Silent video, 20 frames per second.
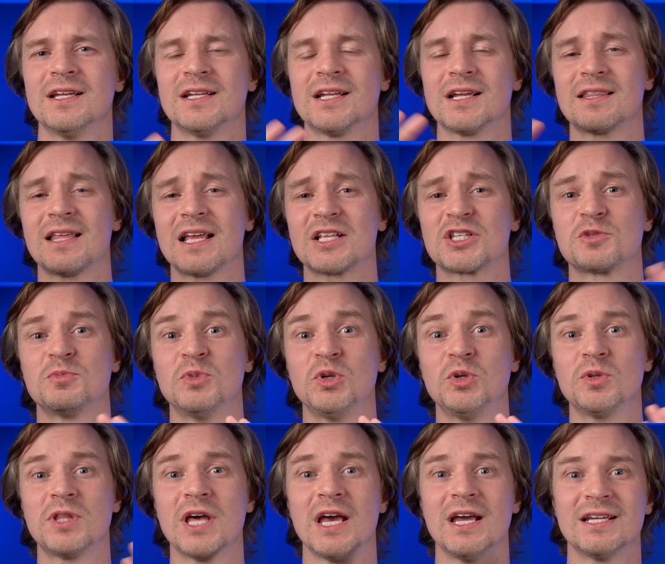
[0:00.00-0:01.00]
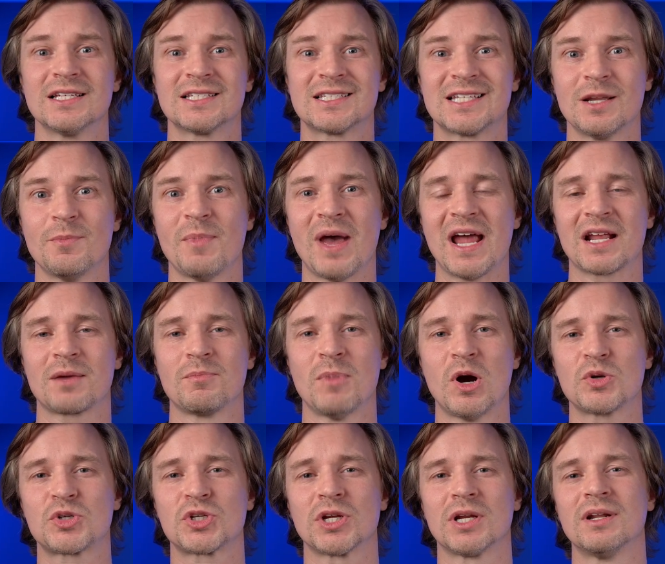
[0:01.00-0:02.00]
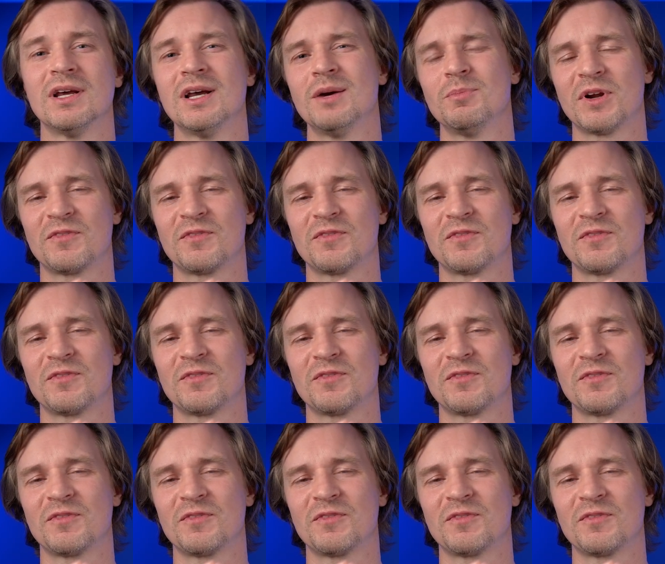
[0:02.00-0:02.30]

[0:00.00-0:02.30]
to get that smooth cinematic motion.